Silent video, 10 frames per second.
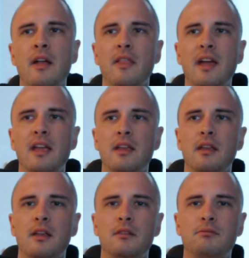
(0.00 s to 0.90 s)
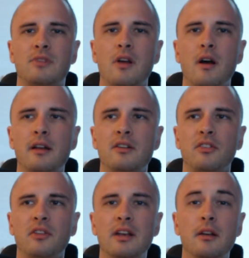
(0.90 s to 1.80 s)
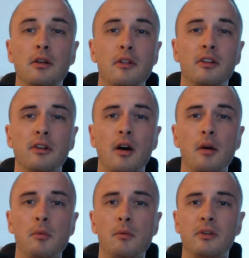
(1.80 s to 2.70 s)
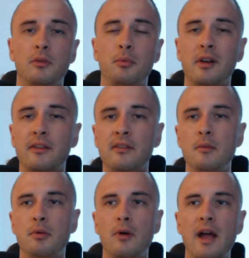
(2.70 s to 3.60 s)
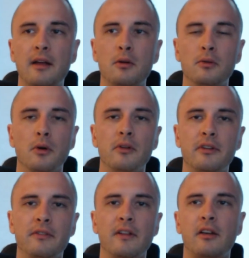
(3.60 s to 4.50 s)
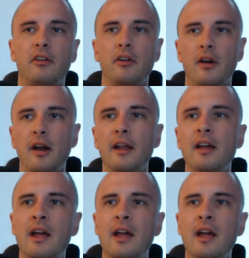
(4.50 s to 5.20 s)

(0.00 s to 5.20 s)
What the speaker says: They kind of just need to do the job, which is pretty simple: ankle dorsiflexion, all right?